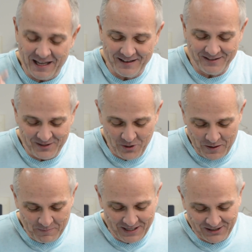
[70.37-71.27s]
and do
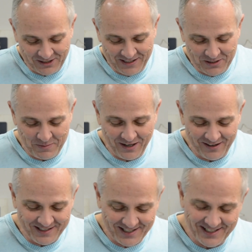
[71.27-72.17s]
it based on its
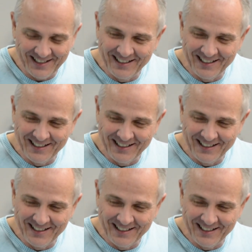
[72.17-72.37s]
merits.